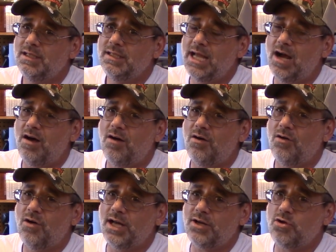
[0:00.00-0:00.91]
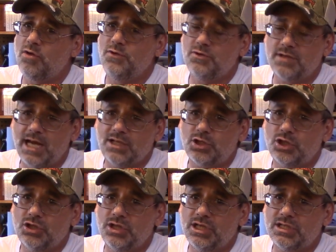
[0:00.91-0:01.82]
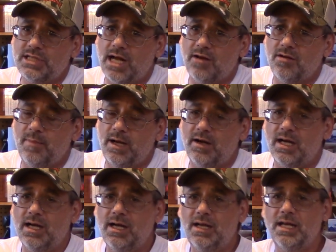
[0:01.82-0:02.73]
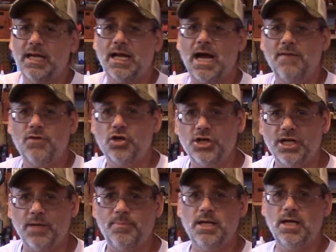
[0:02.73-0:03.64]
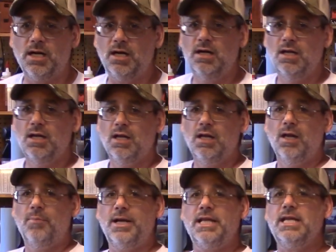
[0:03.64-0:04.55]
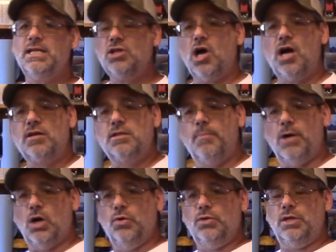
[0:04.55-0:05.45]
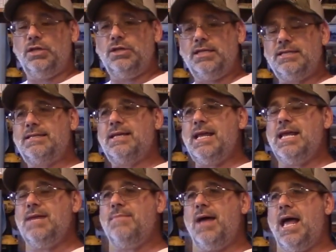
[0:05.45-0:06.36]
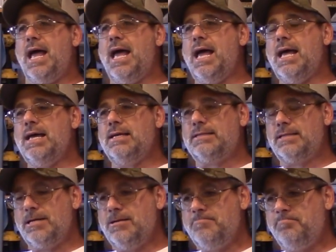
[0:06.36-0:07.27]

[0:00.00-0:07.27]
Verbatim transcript: Now, I don't know if you guys heard this down in America, like I've heard it up here, but he talks about the same as